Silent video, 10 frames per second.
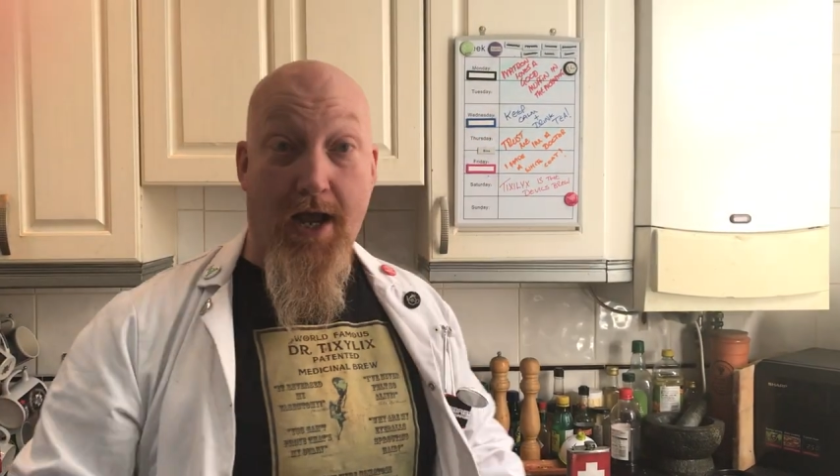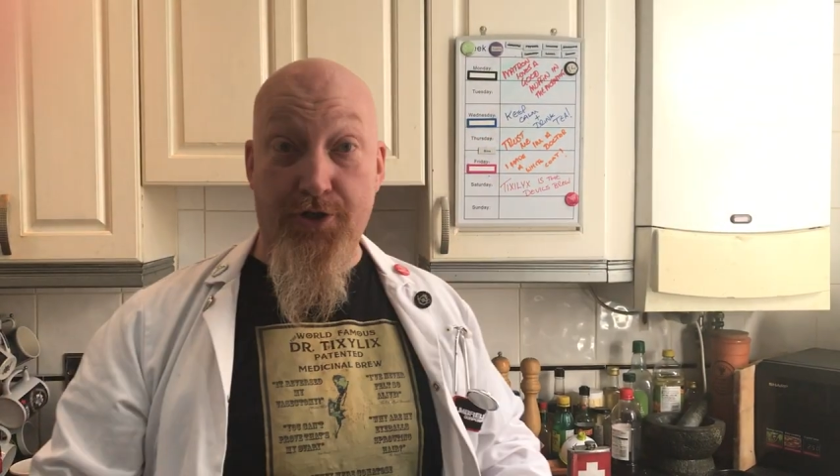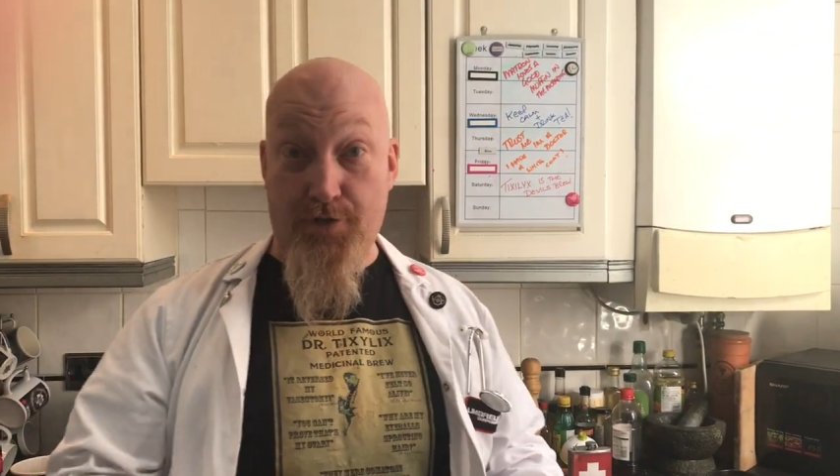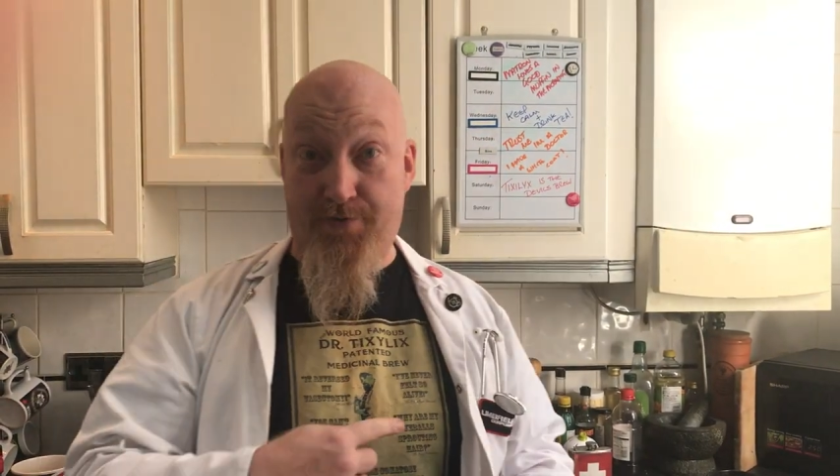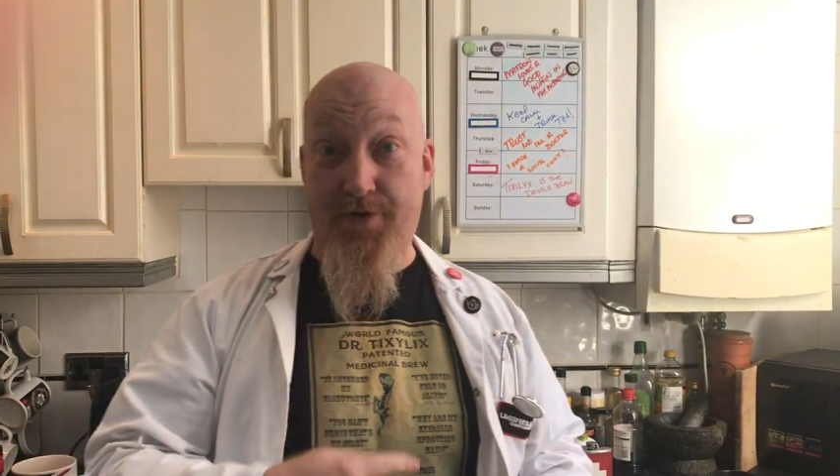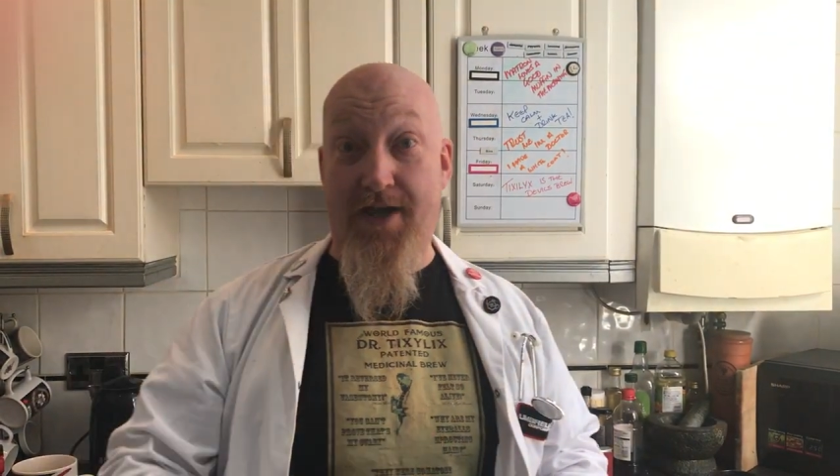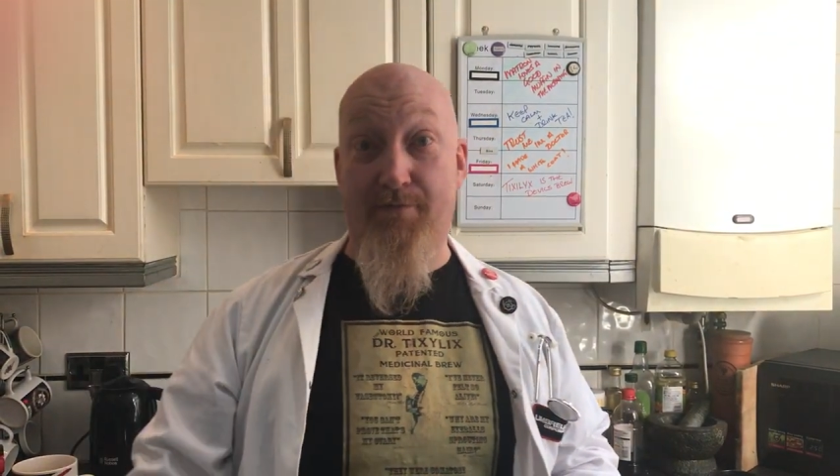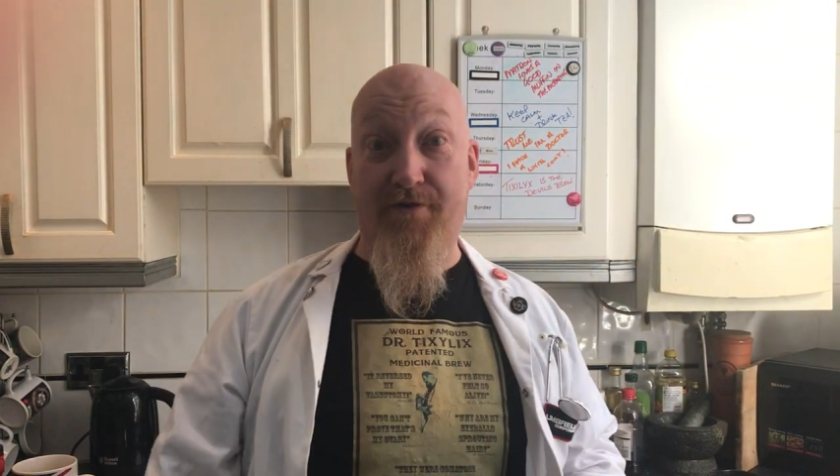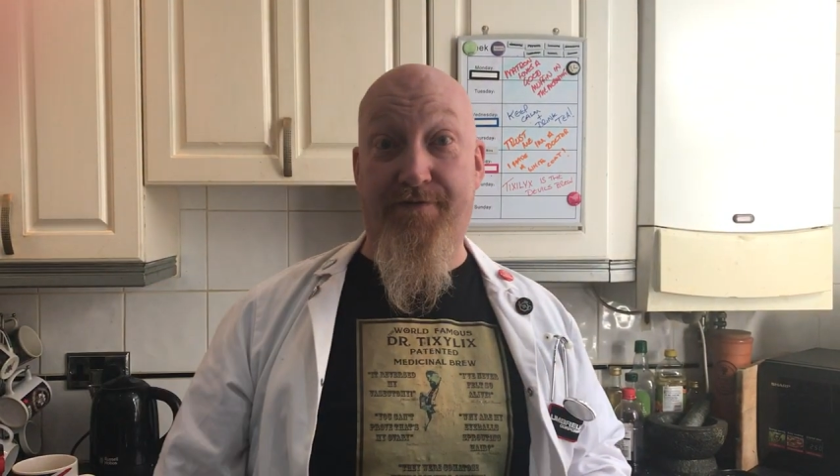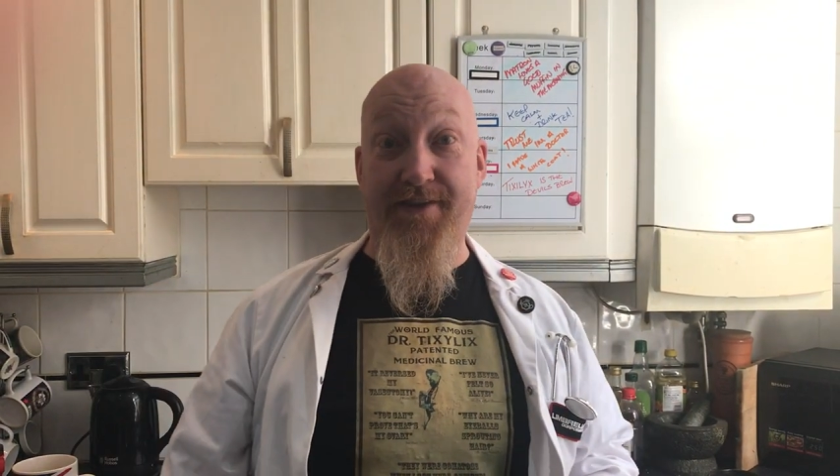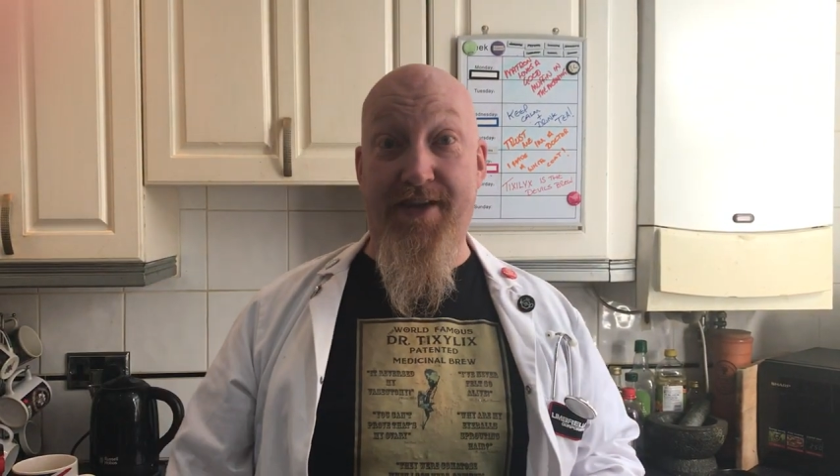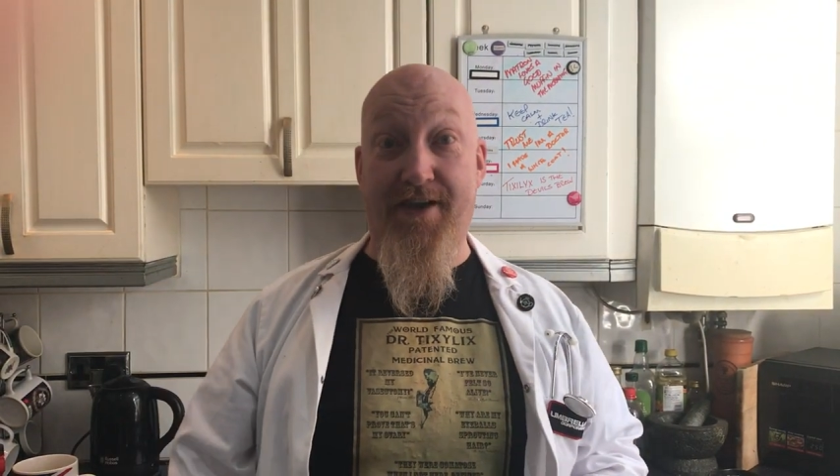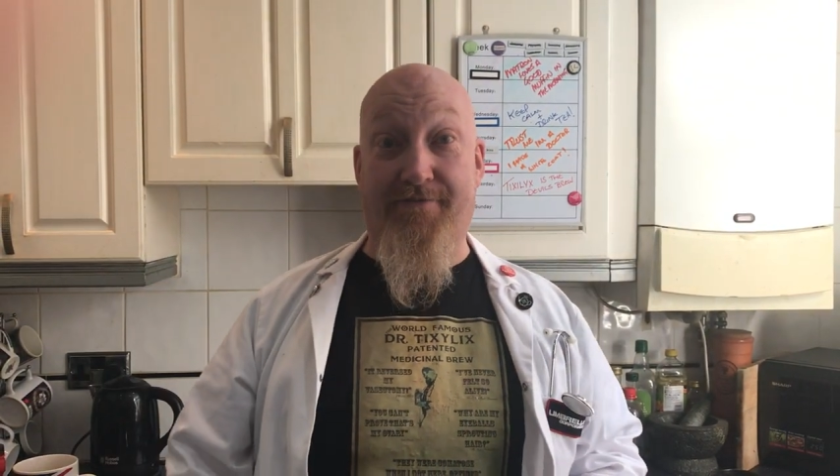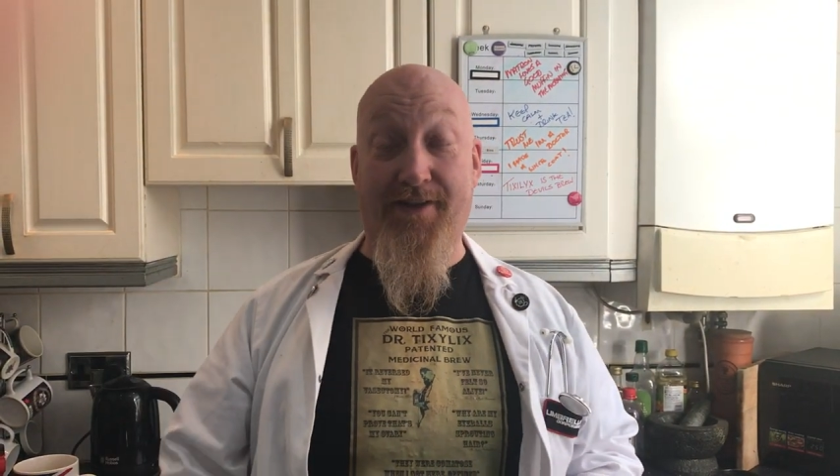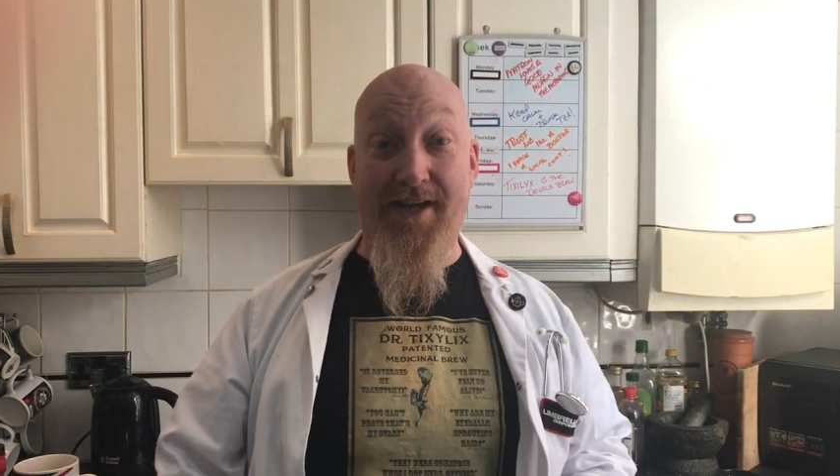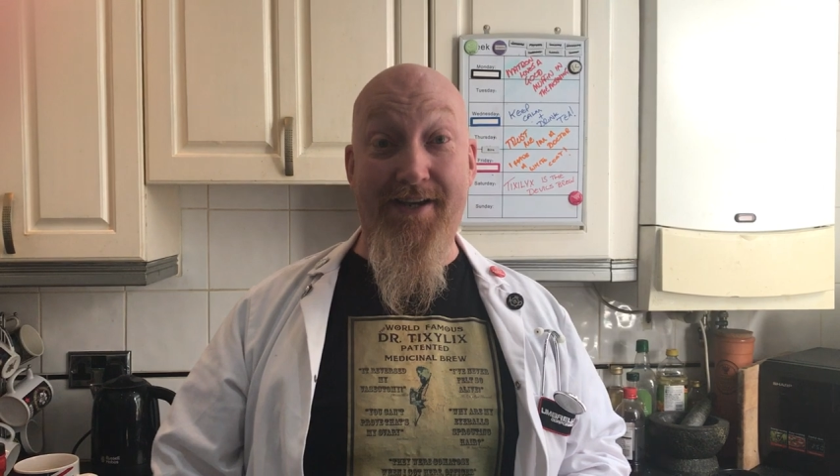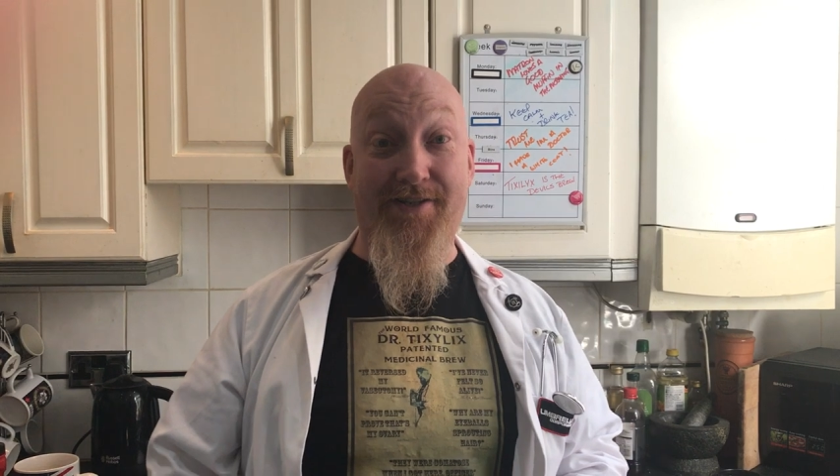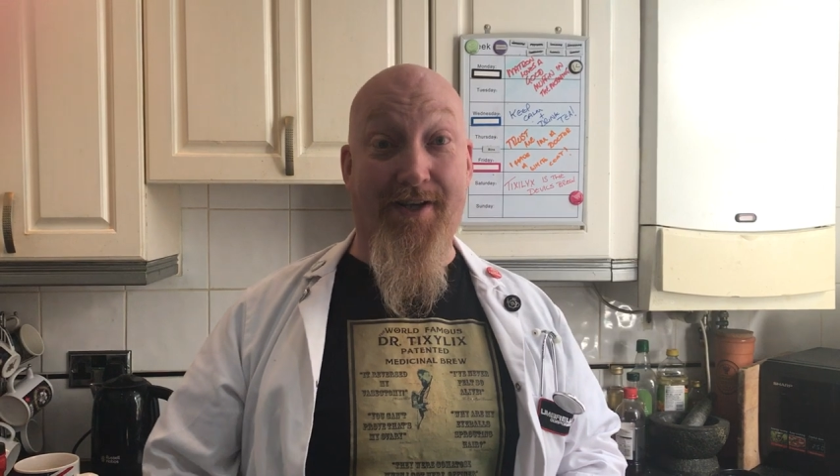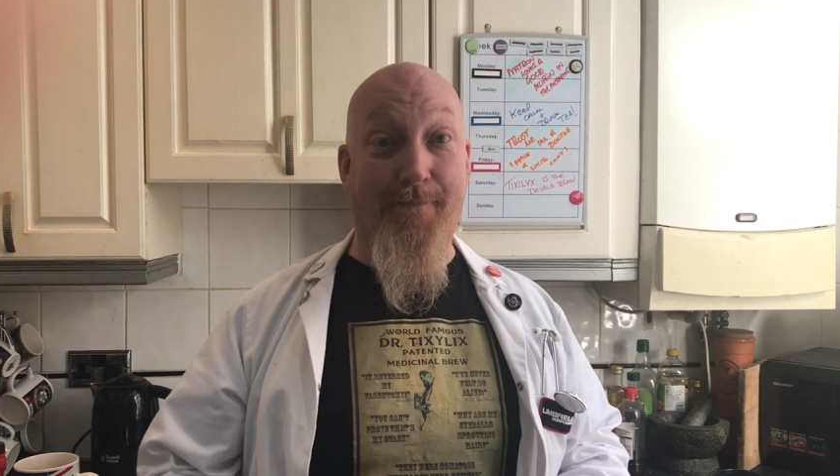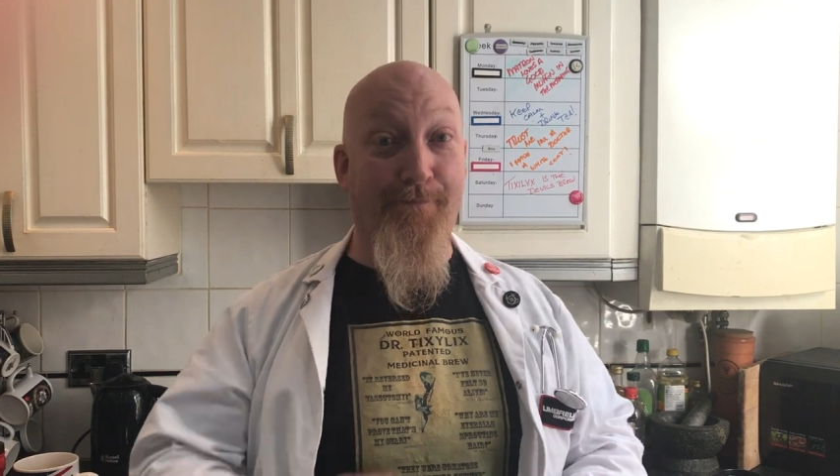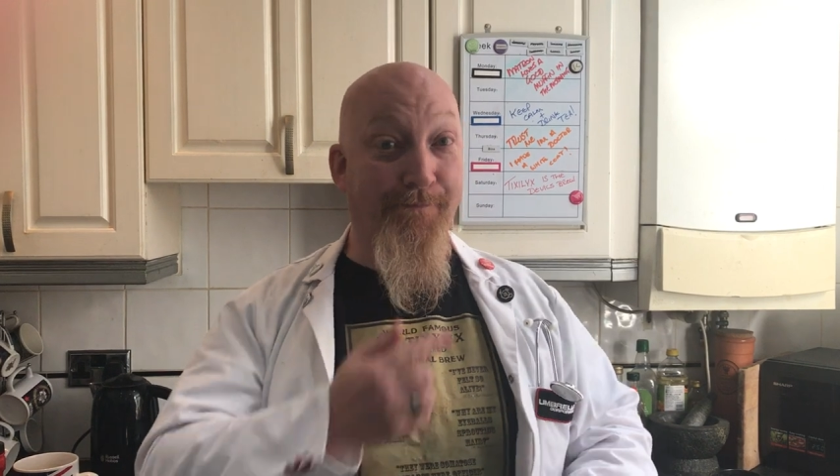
I shall put that muffin there for later.